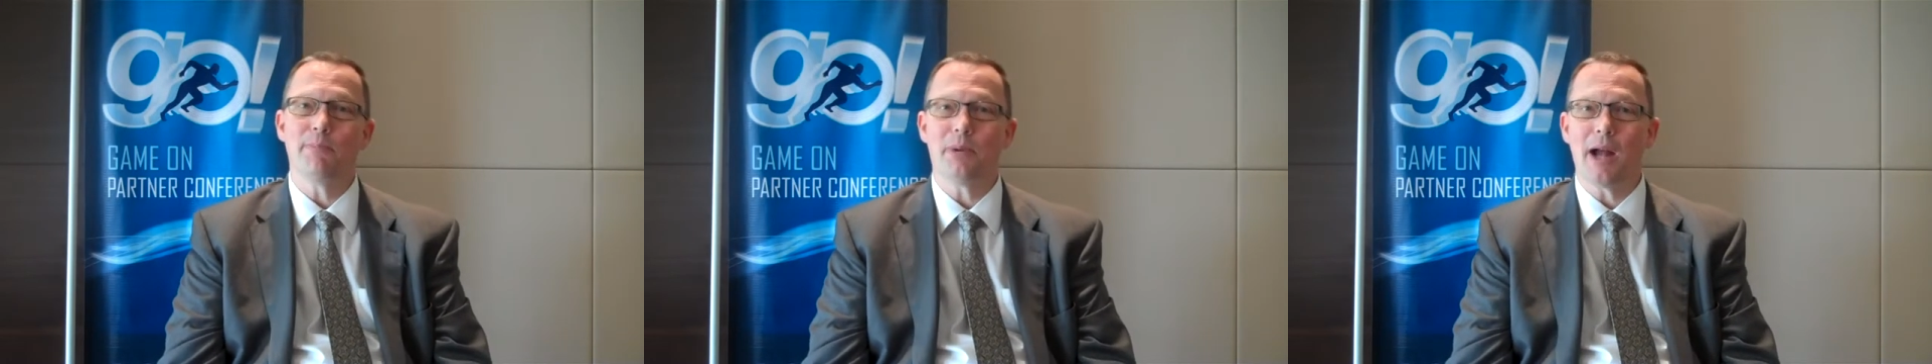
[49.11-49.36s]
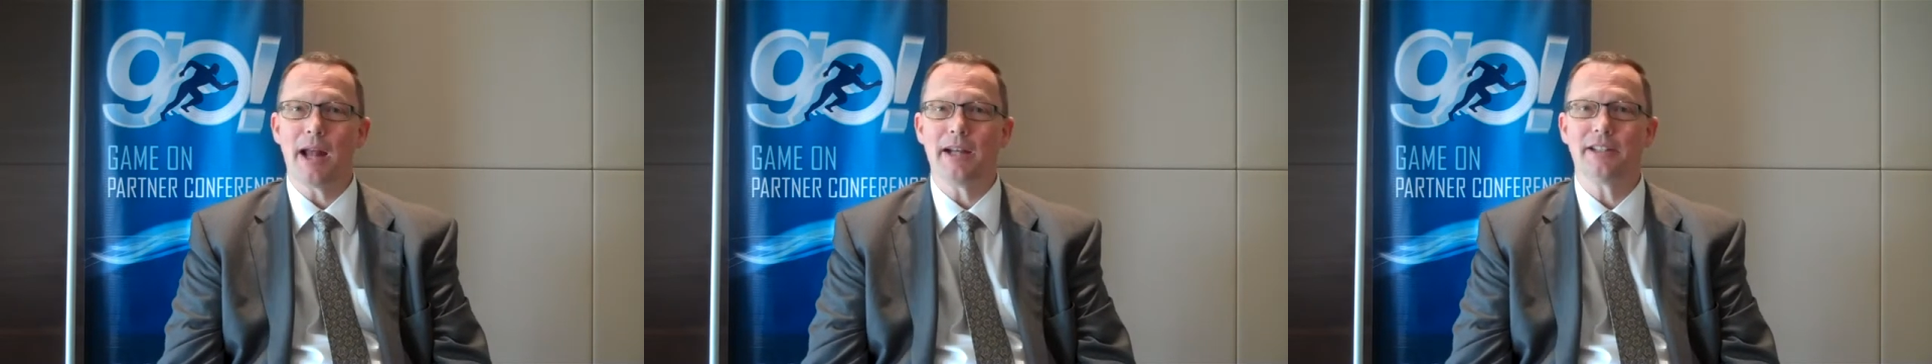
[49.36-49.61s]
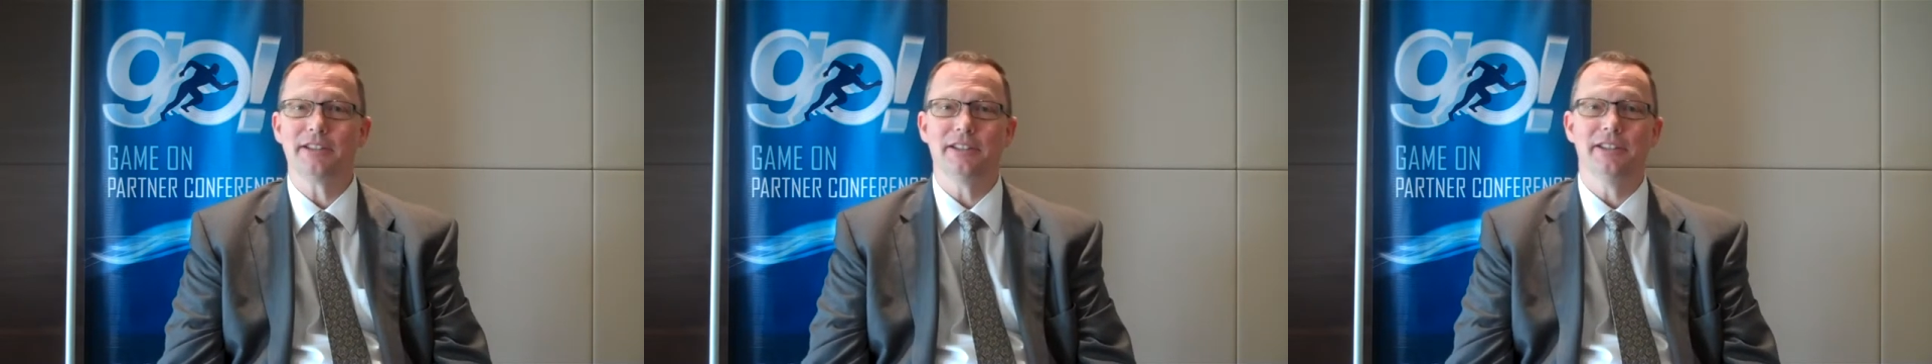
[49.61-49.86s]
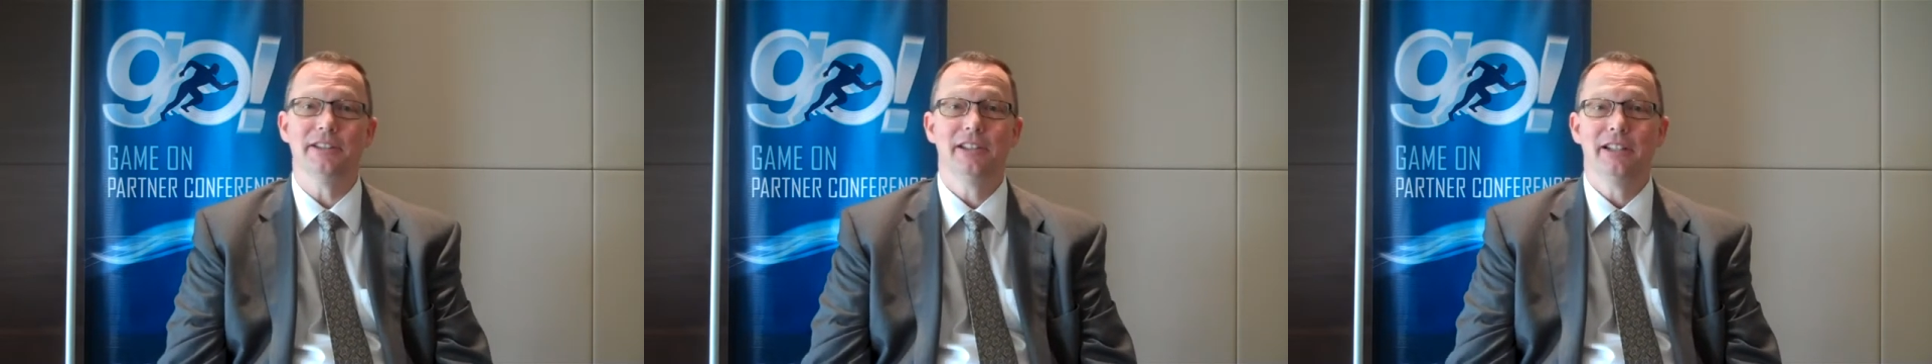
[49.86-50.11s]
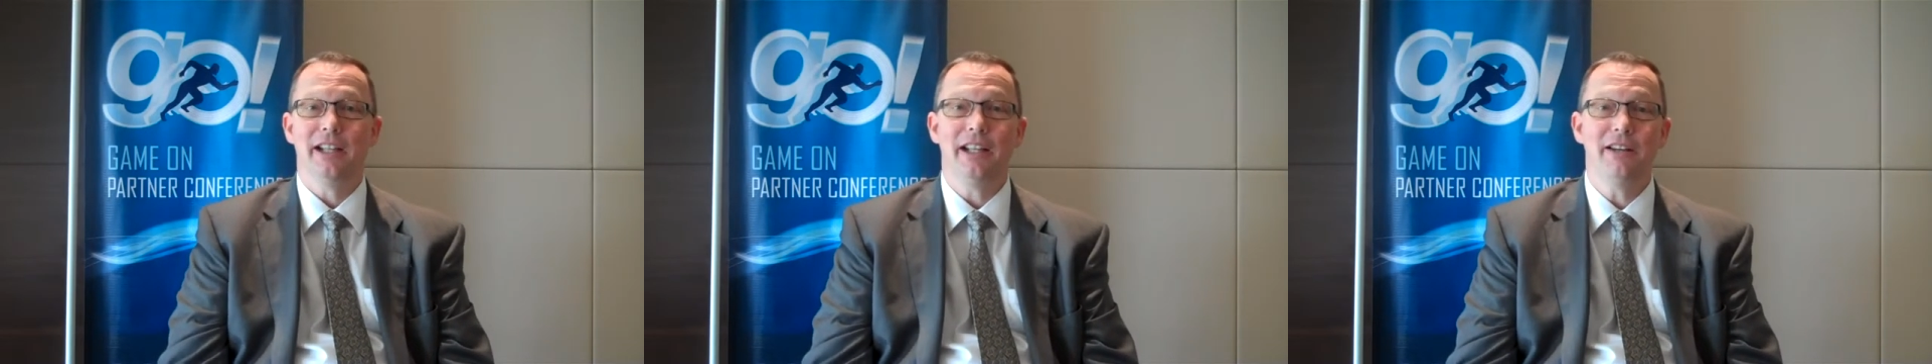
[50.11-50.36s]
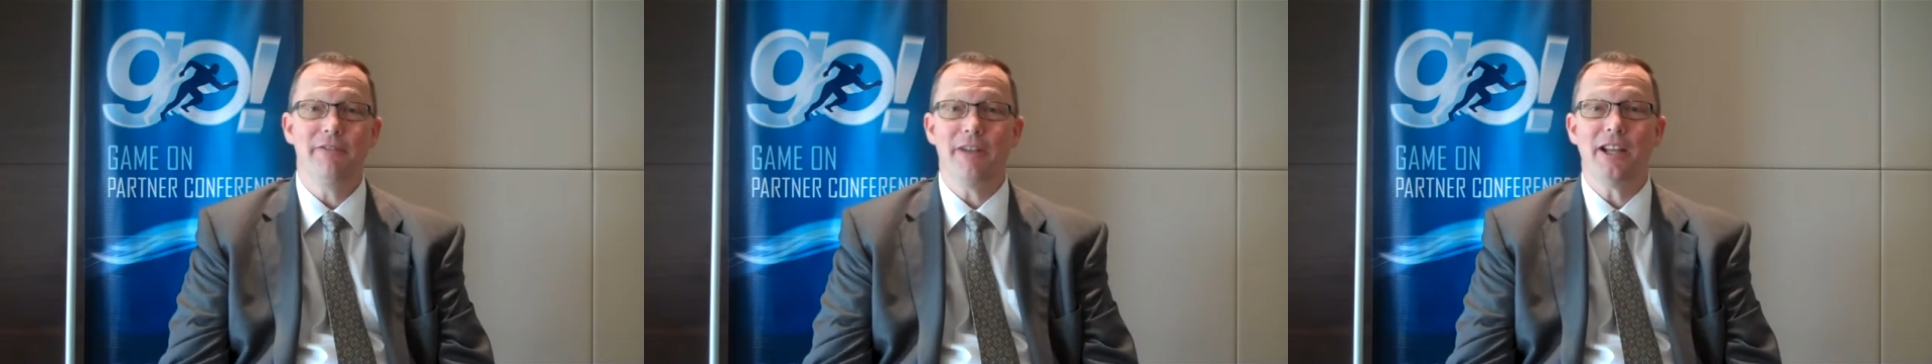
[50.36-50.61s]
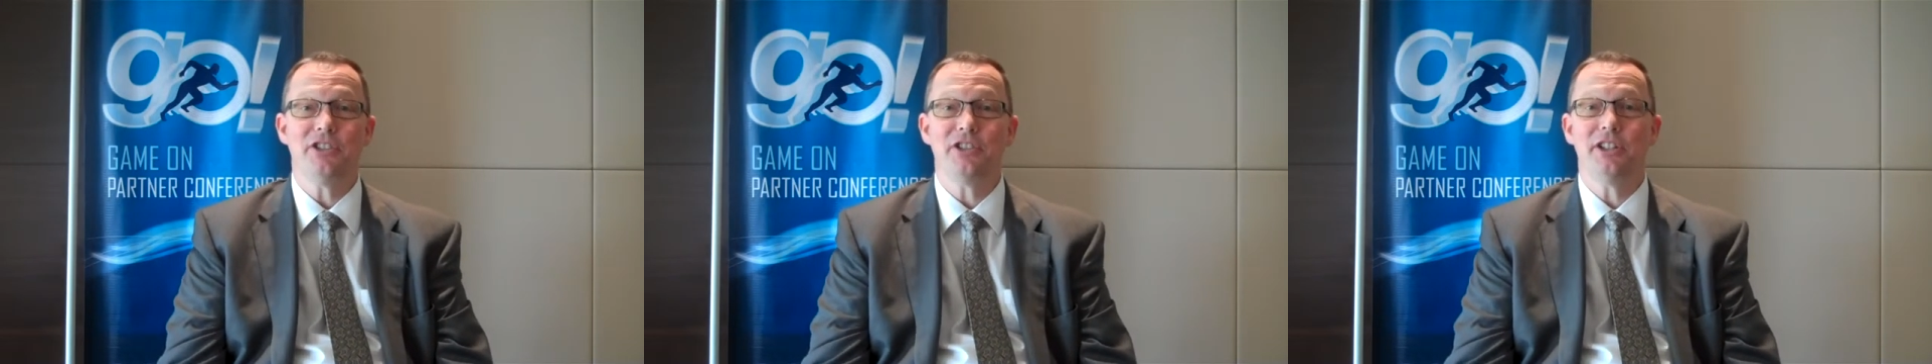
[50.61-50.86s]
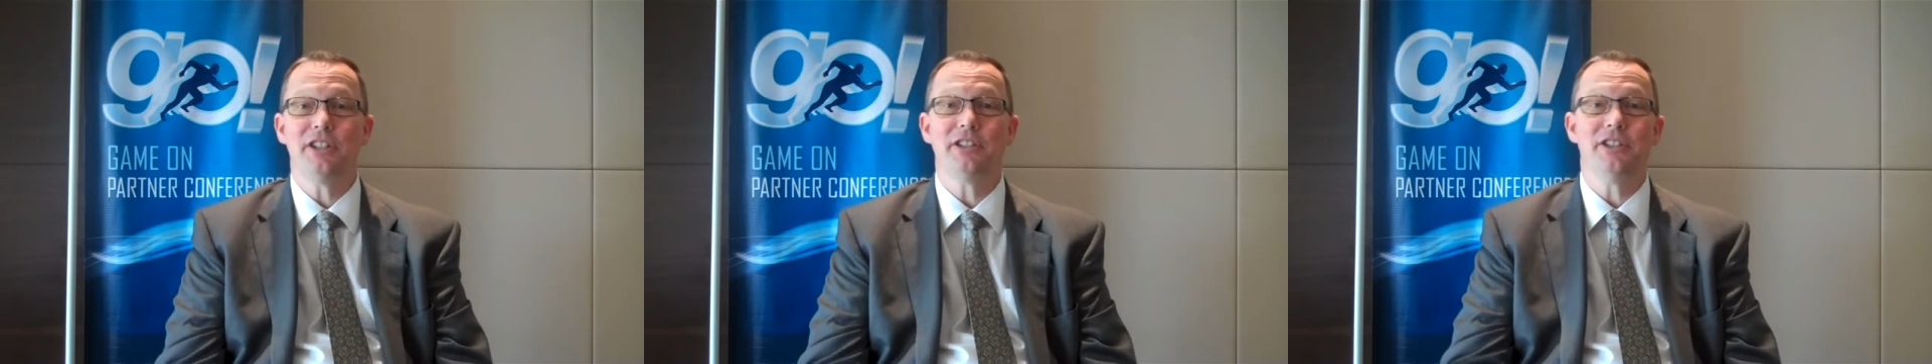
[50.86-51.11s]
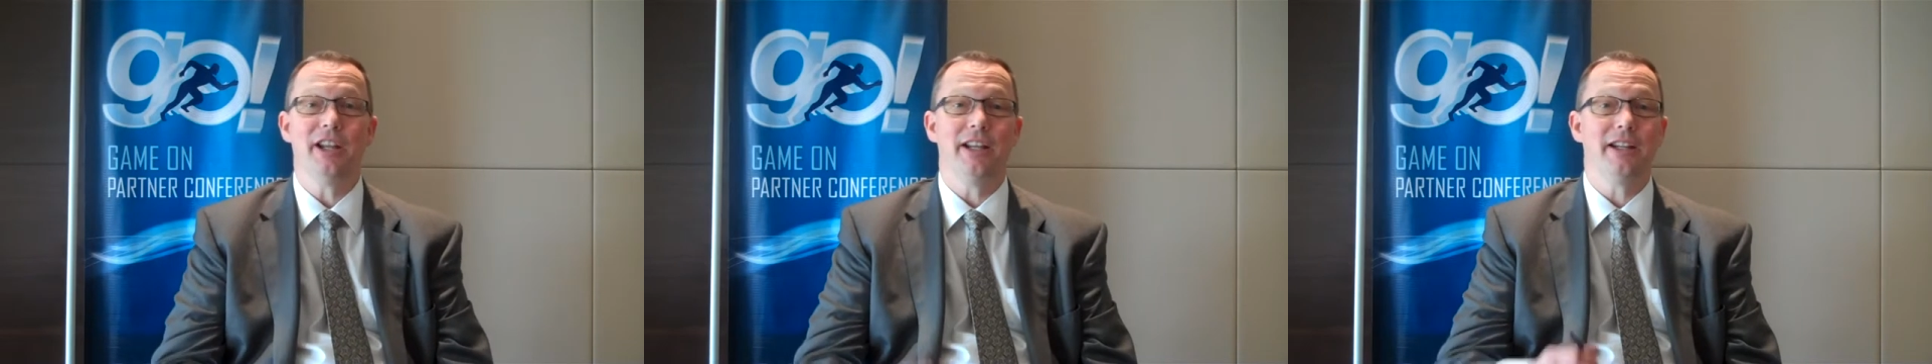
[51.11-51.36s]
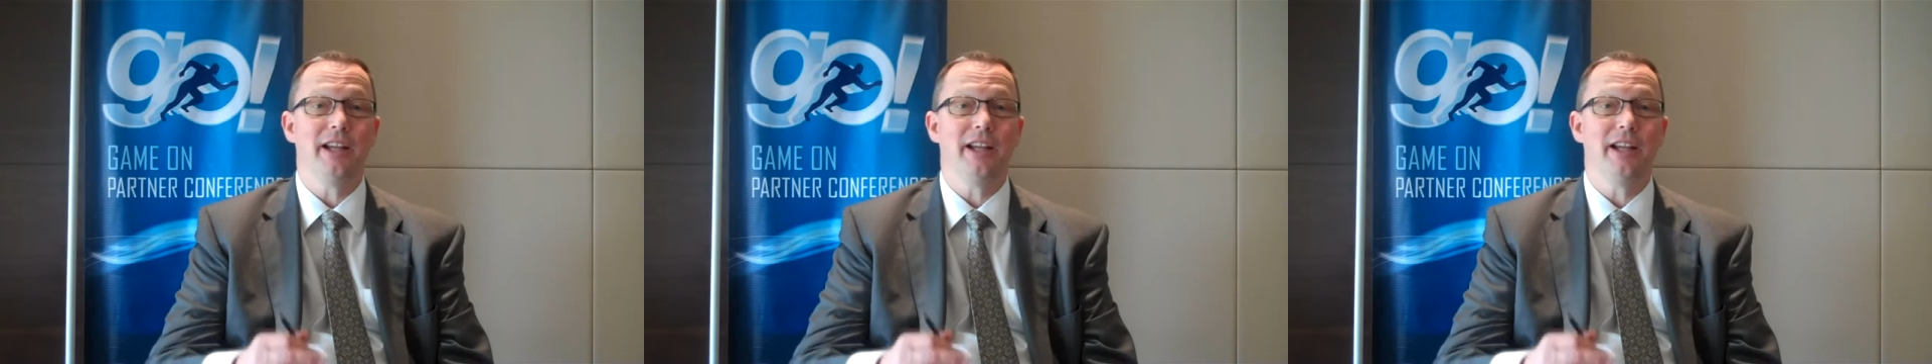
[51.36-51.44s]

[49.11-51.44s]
products and innovation